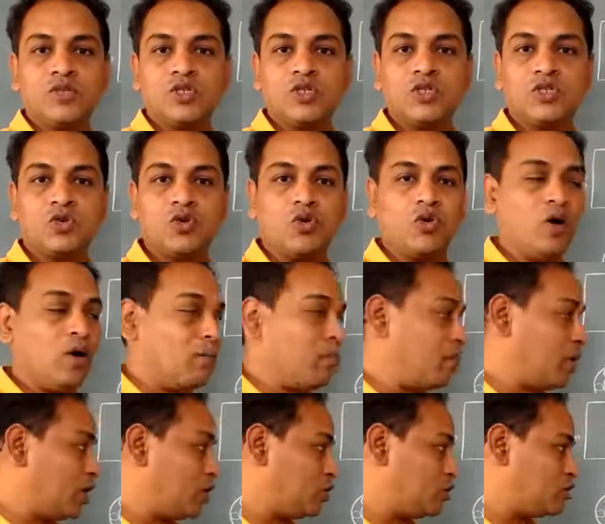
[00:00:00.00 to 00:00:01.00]
So
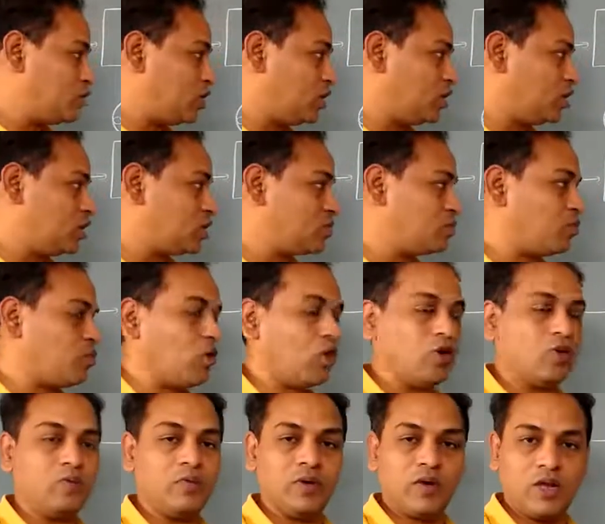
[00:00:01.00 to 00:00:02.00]
by using this
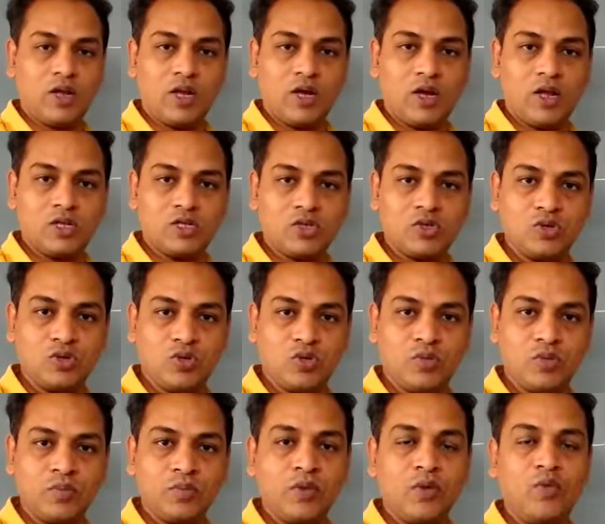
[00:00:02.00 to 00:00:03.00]
ball bearing
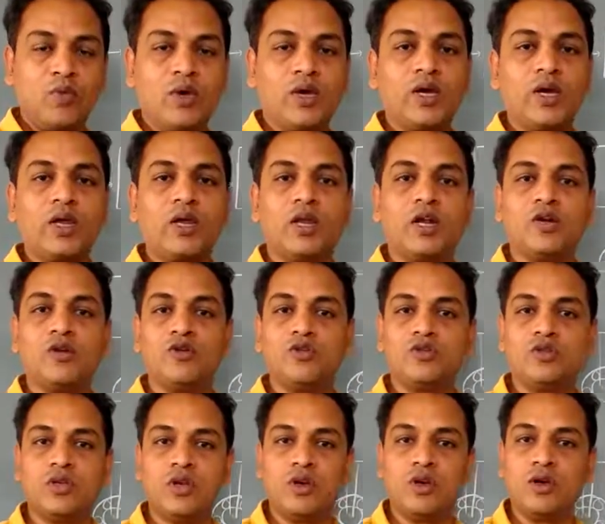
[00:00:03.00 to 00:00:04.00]
also, we can
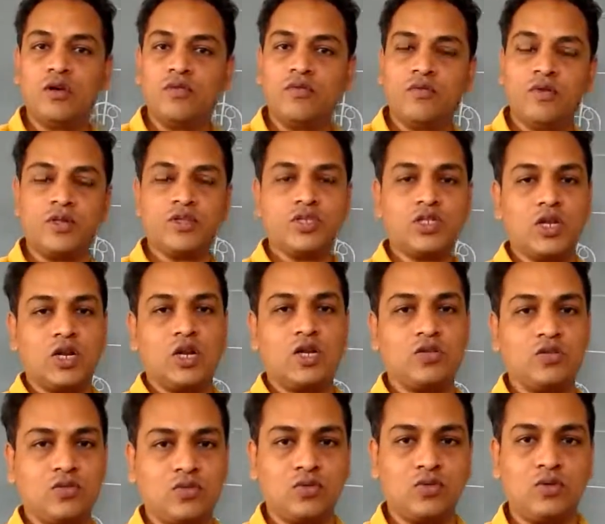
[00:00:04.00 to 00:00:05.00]
reduce the friction
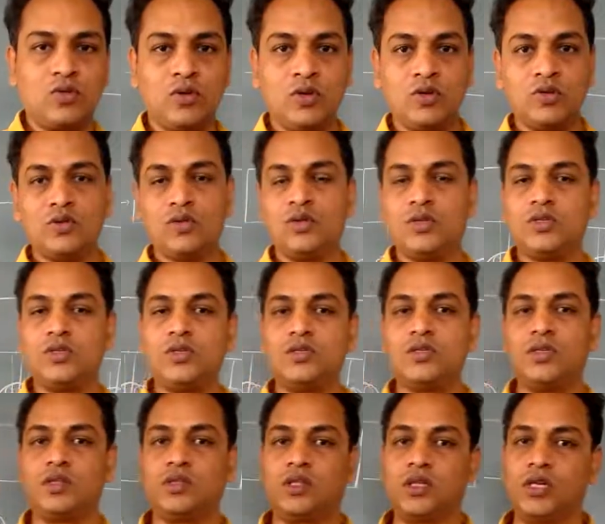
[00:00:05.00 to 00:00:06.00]
also. So this is
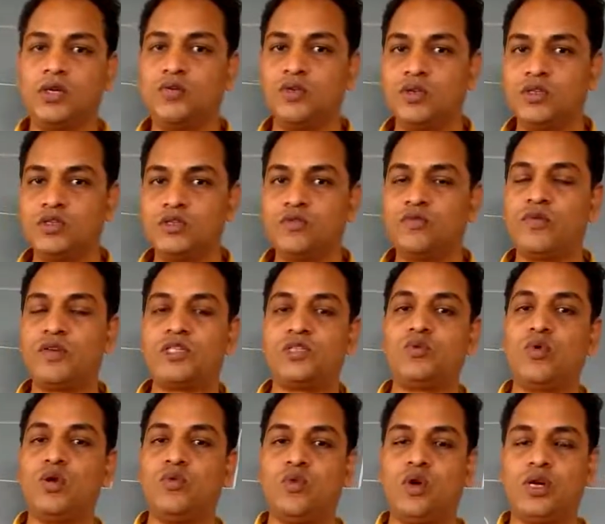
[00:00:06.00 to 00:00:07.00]
the third one. So first
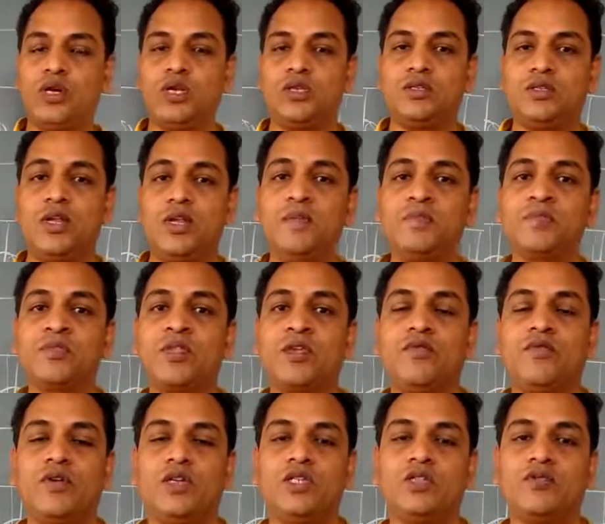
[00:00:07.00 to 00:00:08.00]
one, what I said,
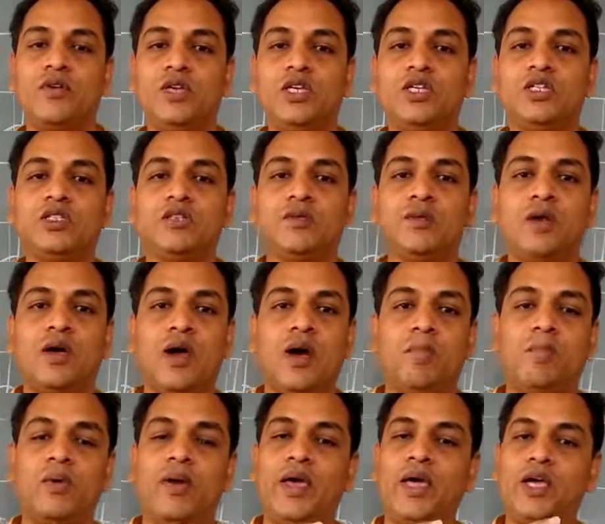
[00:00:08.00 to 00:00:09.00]
first one is
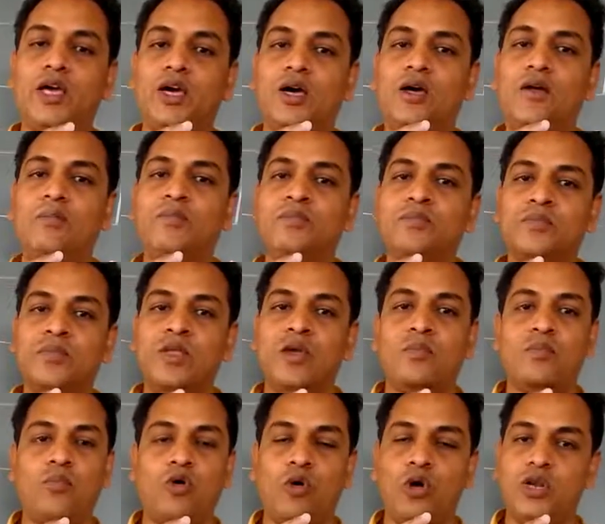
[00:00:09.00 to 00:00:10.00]
applying a
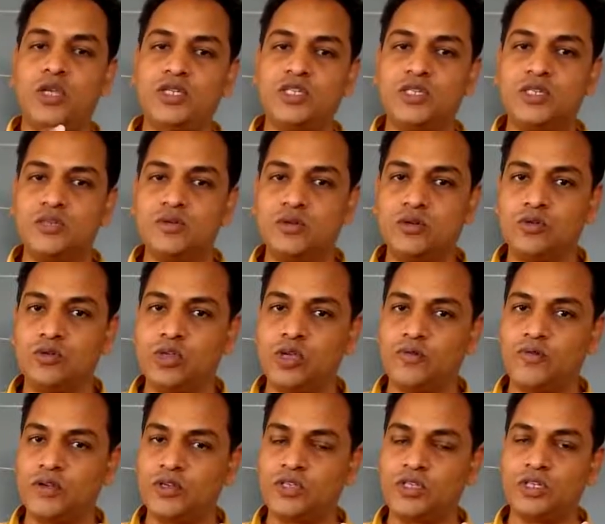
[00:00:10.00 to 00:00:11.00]
polish to
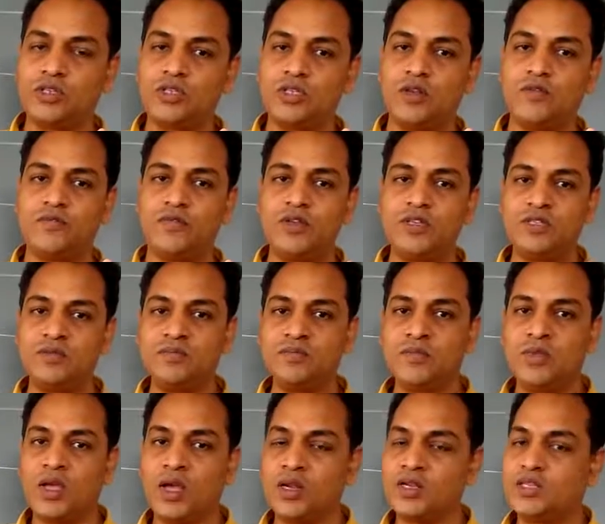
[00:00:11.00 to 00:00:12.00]
the friction surface,
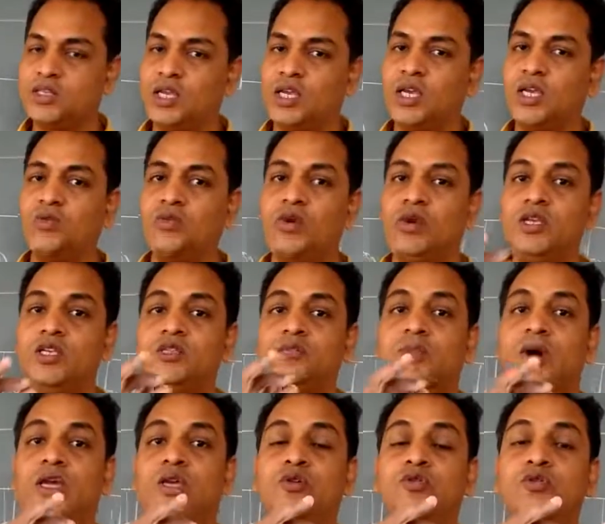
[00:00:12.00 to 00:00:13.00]
and second one is
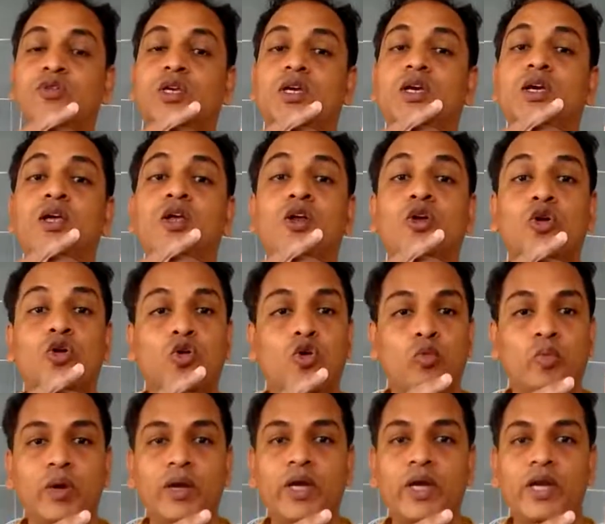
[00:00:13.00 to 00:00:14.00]
by using
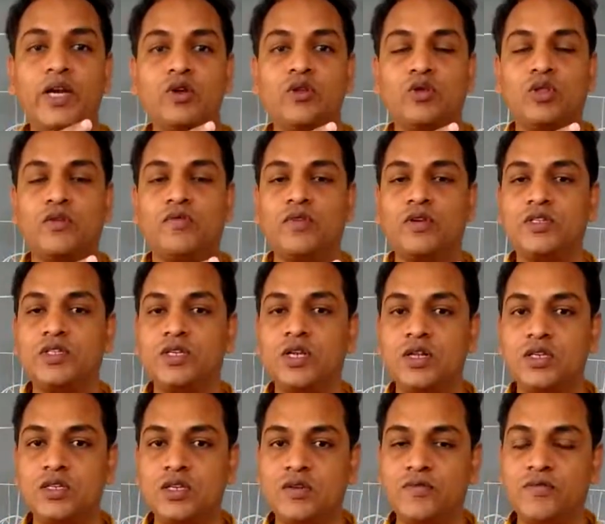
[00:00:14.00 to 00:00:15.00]
lubricant to the
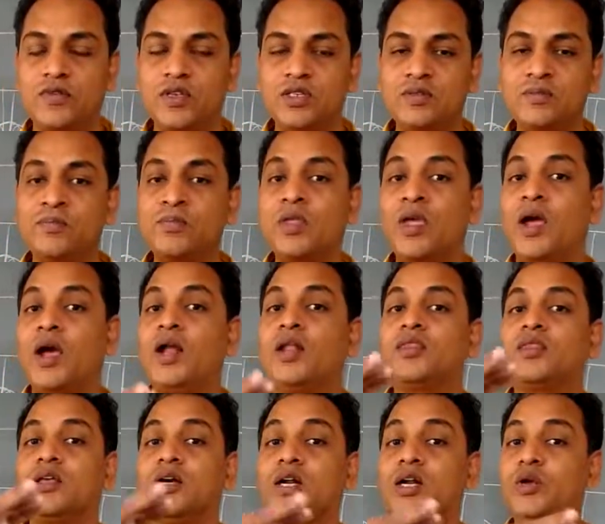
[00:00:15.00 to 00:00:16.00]
frictional surface,
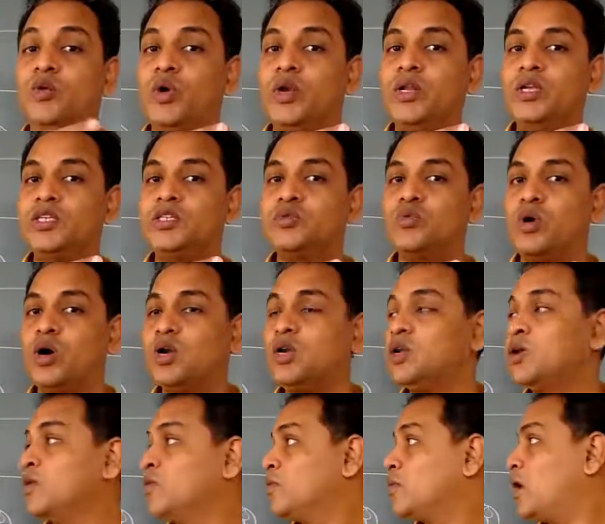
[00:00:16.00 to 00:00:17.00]
and third one is
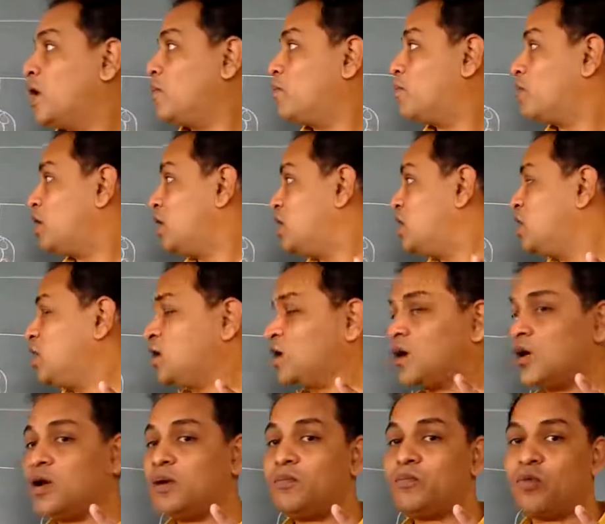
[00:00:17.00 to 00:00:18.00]
what? Apply
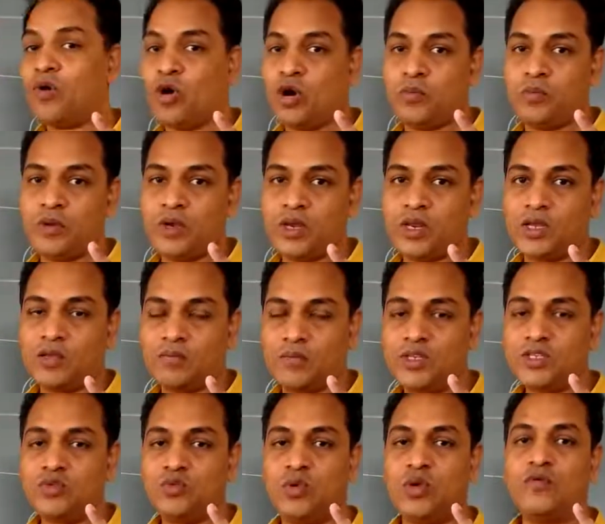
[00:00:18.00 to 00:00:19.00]
a ball bearing.
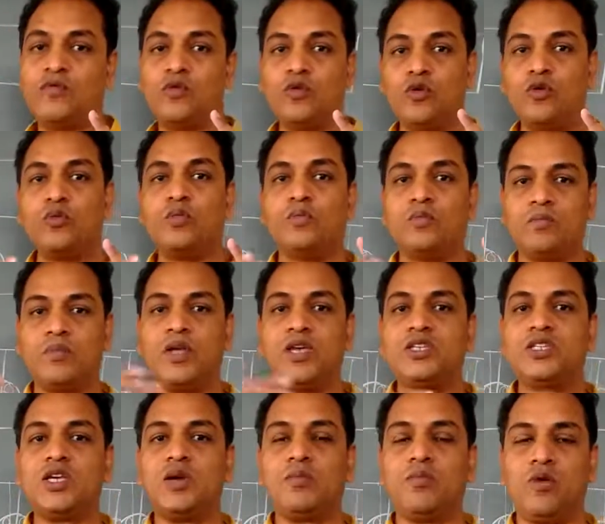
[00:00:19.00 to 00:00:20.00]
Means if you
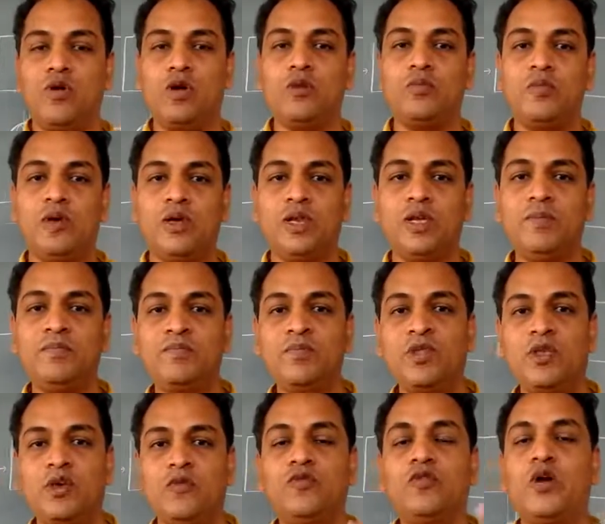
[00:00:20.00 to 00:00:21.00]
place a ball bearing,
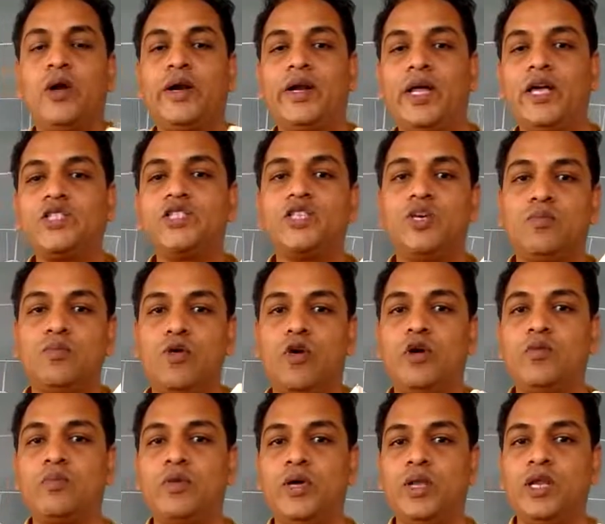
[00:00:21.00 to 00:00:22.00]
if you attach a
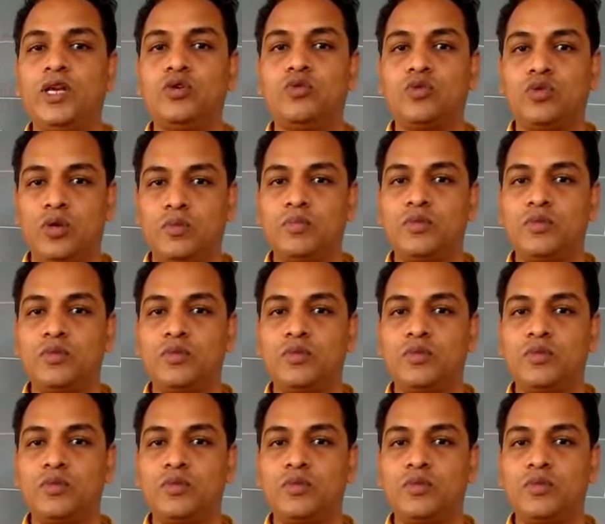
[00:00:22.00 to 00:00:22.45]
ball bearing to